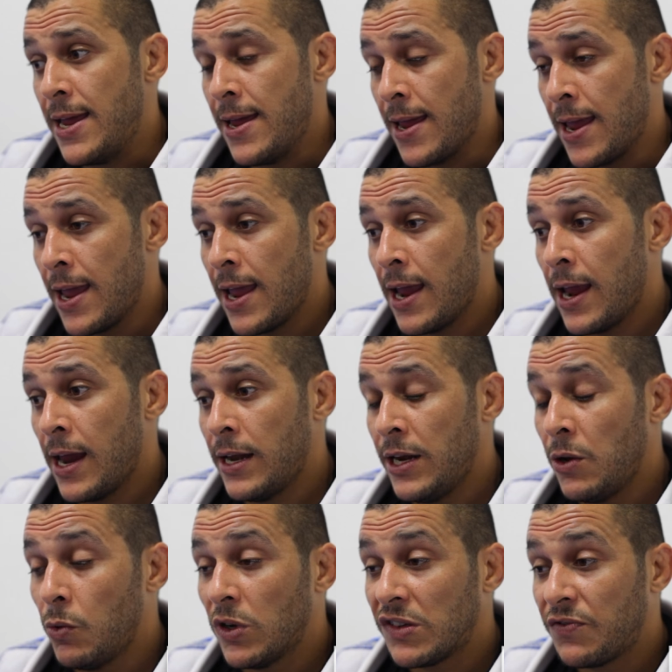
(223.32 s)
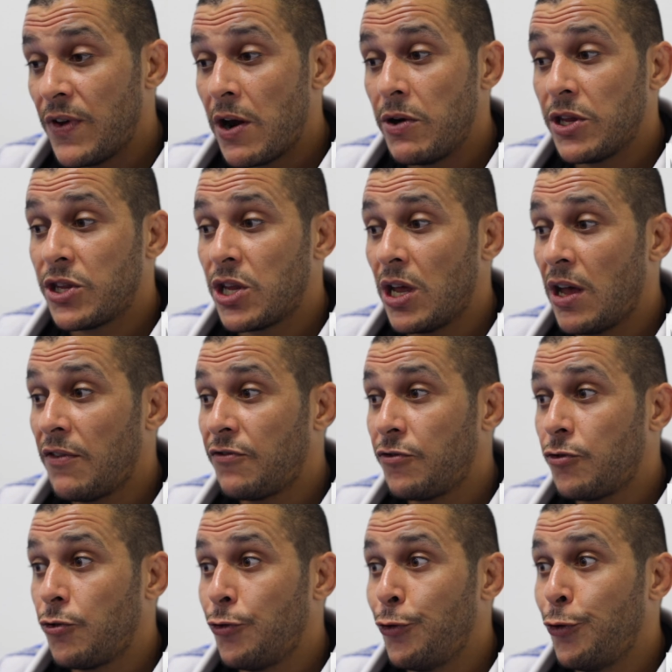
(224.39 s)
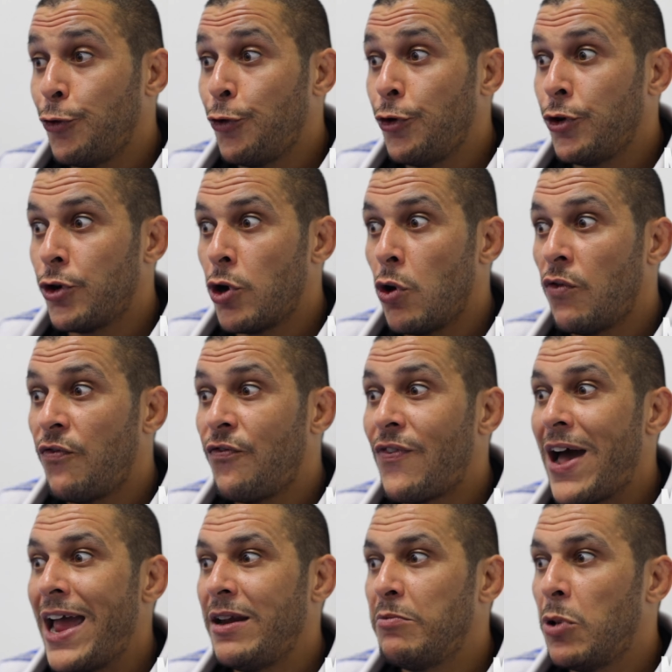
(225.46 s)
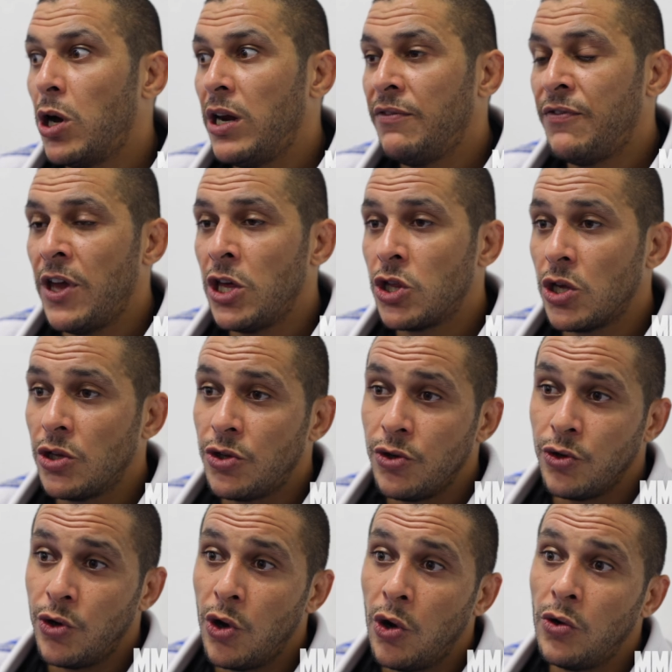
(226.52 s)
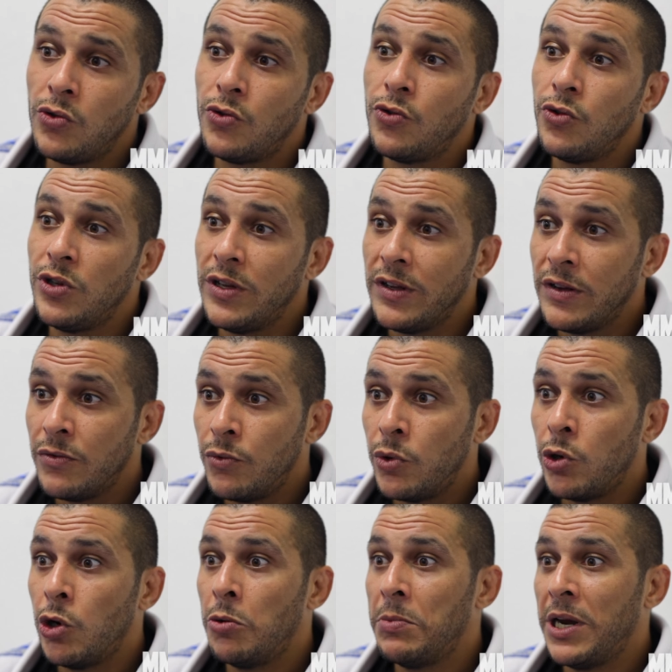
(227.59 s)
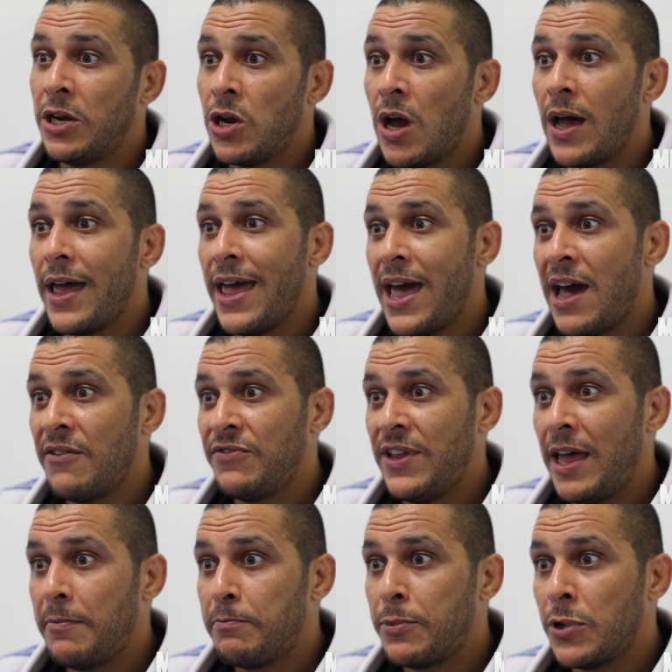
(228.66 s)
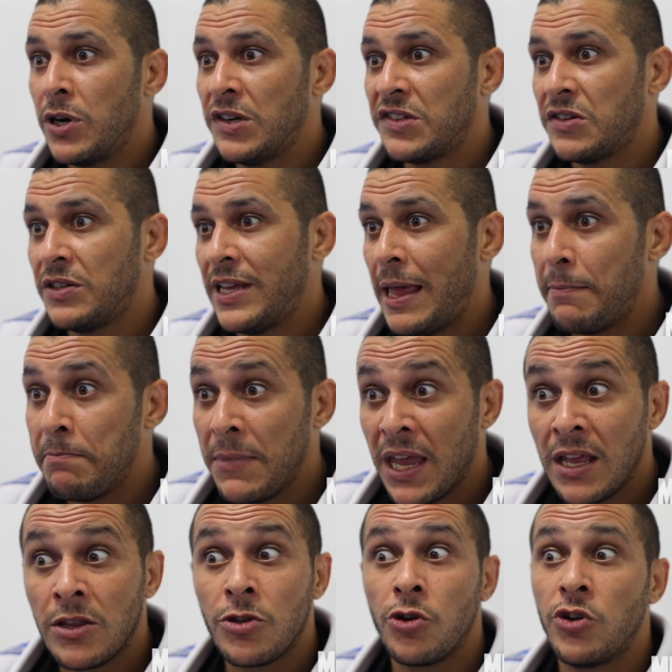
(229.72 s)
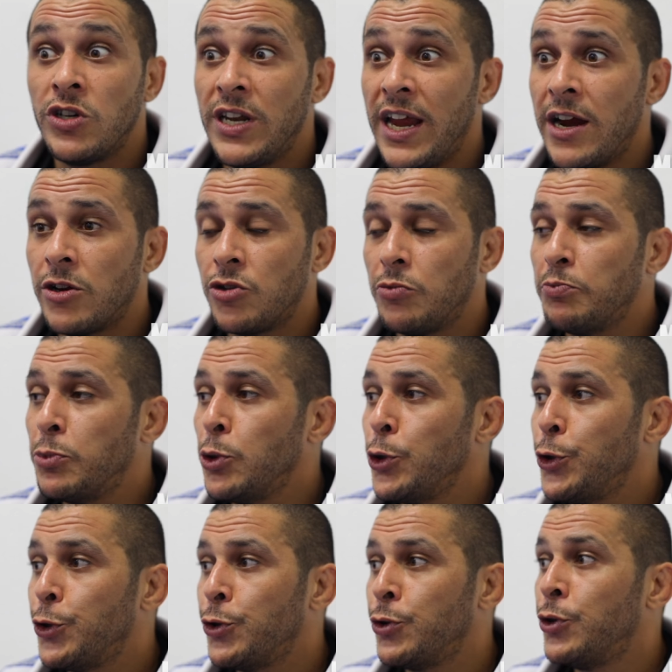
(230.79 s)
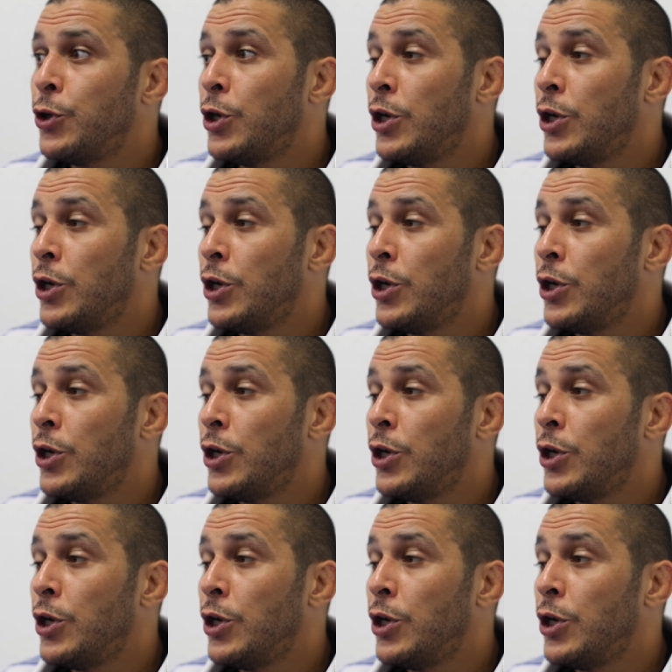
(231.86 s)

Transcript: and it was very tough to, you know, find motivation to go to the room and not have that person, that mentor there to push you.